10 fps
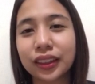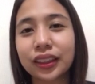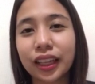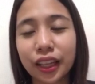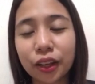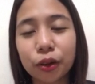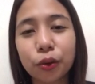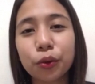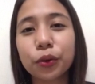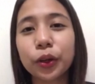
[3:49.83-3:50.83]
Thank
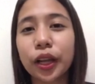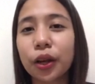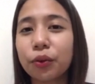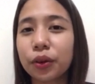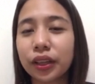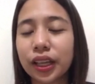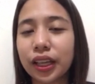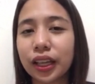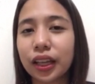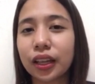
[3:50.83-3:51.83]
you for
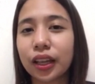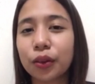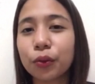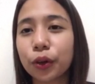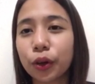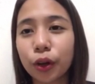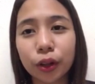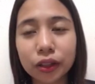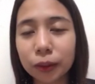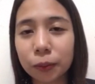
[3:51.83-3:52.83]
everything and for all
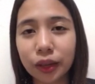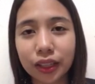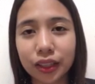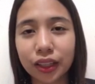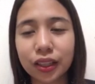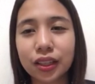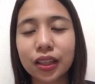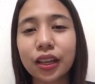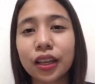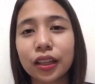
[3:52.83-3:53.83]
the blessings
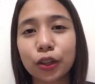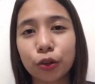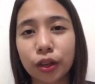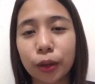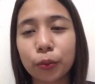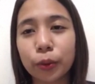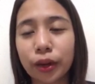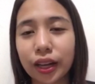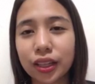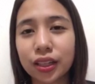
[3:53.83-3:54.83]
that you gave to
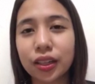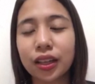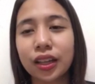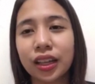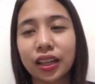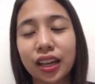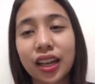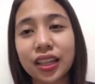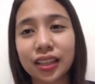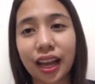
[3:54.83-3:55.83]
us. Hindi
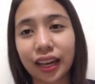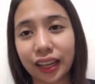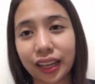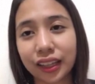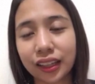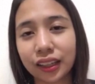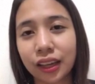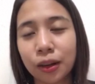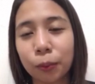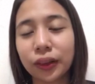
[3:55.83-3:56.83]
lang sa akin,
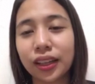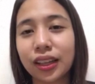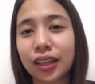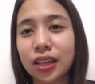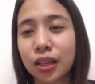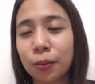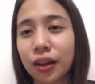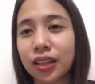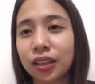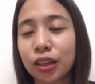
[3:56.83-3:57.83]
pati na rin sa
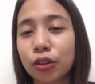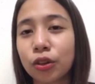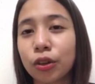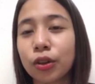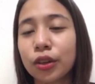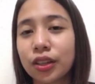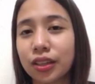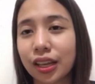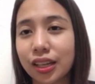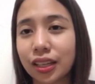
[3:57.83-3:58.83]
mga Sacho
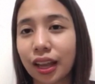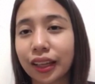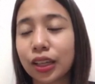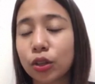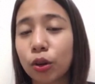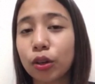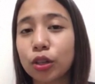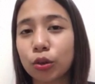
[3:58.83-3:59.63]
Terazaki solid